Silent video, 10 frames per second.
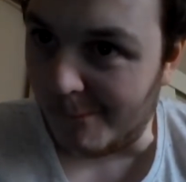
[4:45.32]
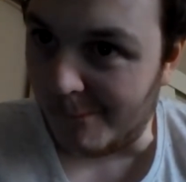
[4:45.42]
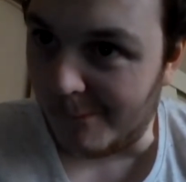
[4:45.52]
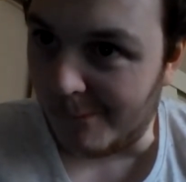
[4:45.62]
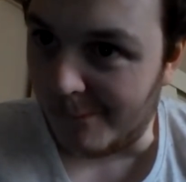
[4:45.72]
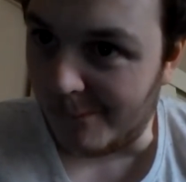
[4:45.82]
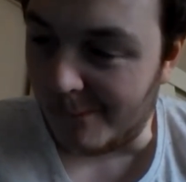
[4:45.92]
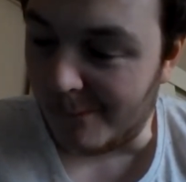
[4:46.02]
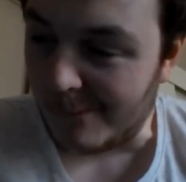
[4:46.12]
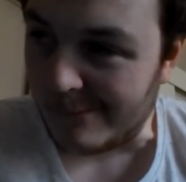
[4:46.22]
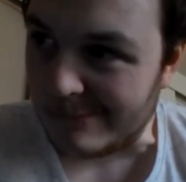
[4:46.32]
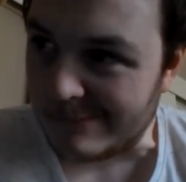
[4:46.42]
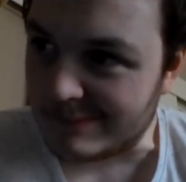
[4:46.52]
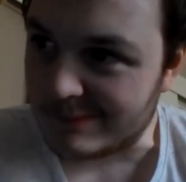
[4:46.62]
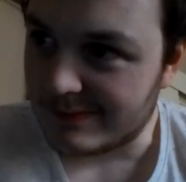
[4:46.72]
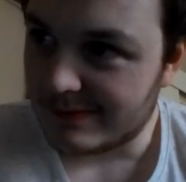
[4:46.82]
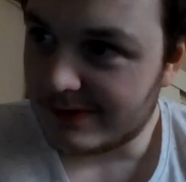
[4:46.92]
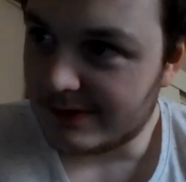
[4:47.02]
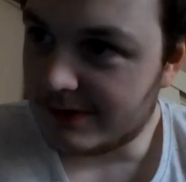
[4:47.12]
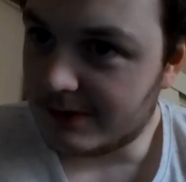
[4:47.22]

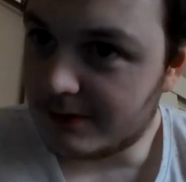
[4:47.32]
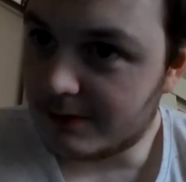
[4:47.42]
[no speech]